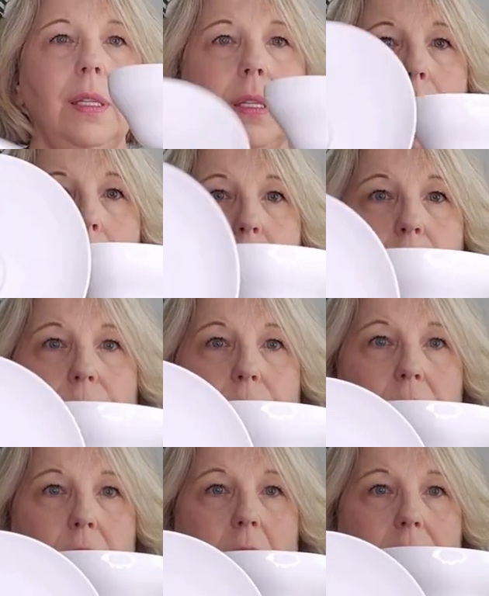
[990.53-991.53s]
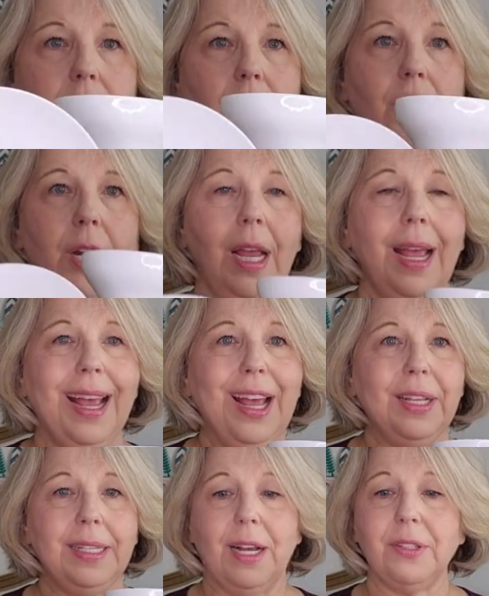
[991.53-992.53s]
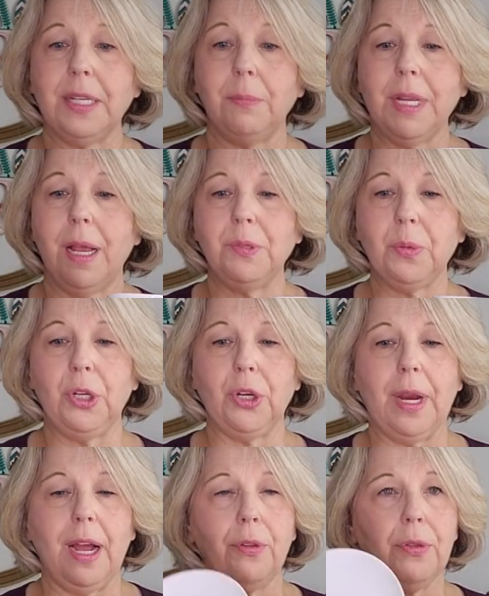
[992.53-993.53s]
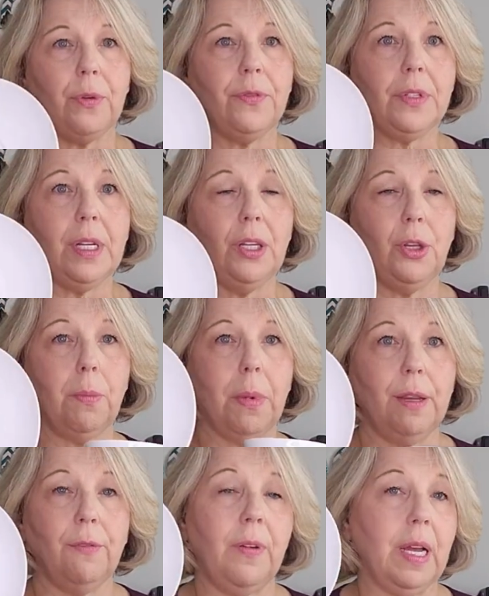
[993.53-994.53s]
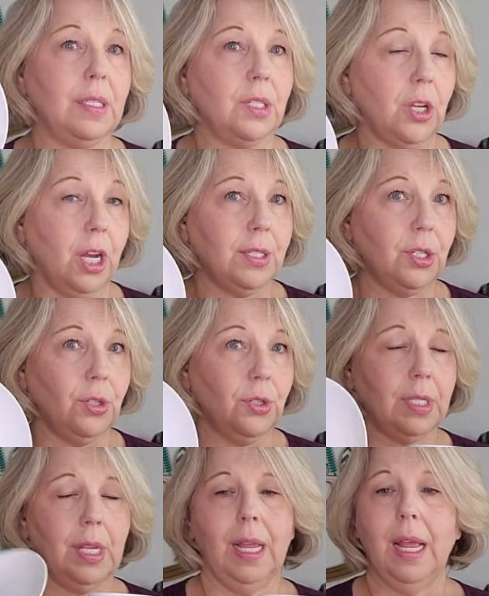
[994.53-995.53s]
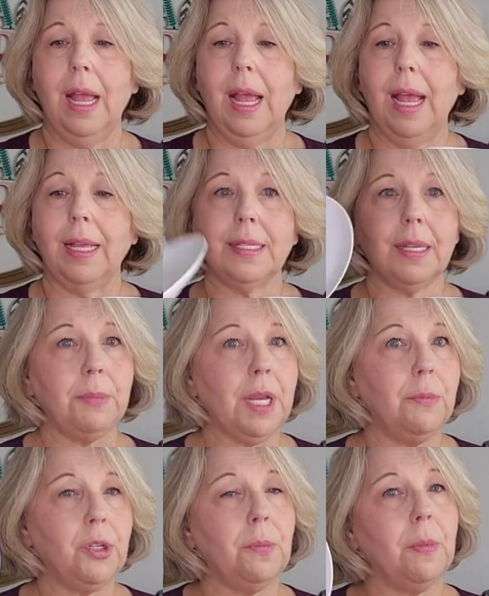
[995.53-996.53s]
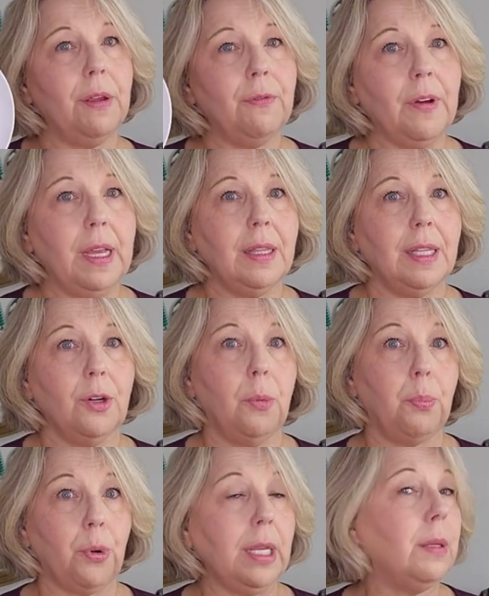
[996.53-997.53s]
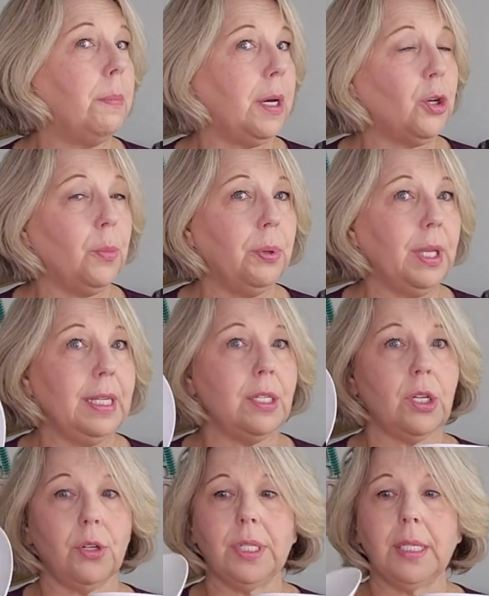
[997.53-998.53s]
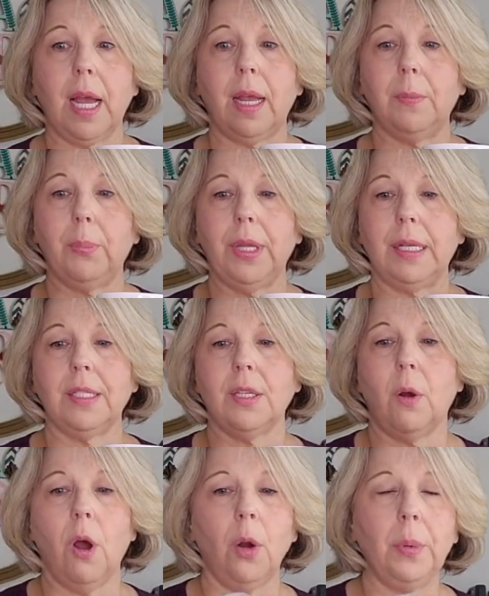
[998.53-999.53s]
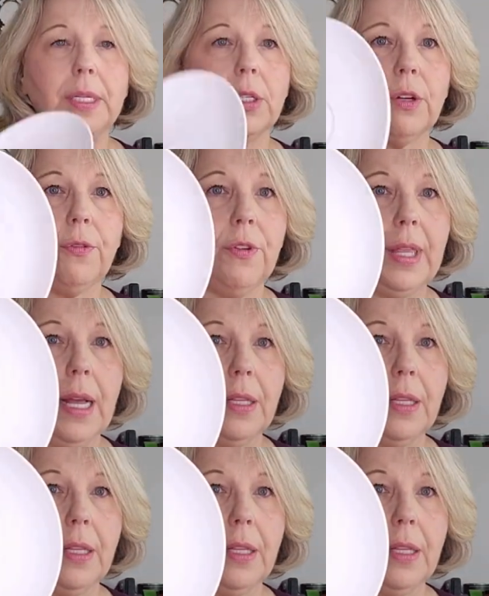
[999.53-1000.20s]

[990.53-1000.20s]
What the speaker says: the beautiful saucer. Now, sometimes when you're out thrifting, you might find saucers, and sometimes you might find little bread and butter plates or side plates. So always look for that